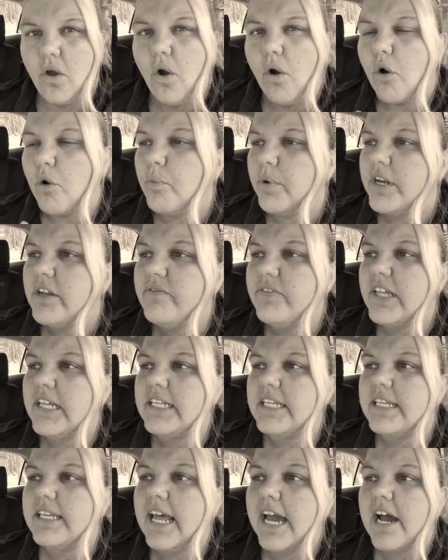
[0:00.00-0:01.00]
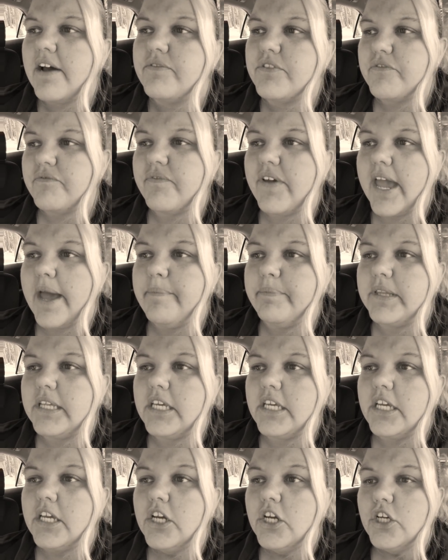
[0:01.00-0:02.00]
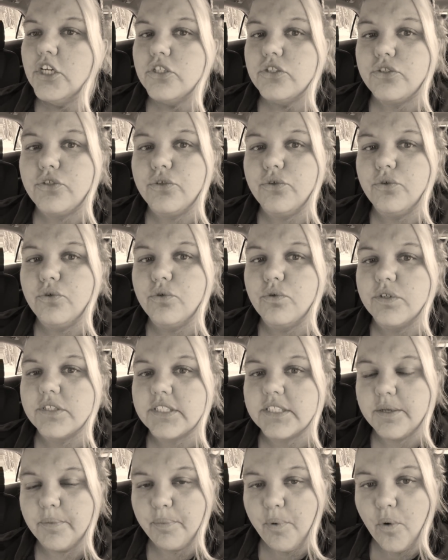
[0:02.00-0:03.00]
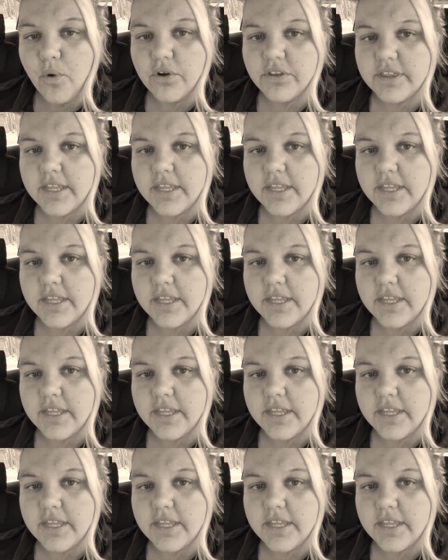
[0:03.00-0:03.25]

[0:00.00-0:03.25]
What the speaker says: Or what if they didn't have the family to support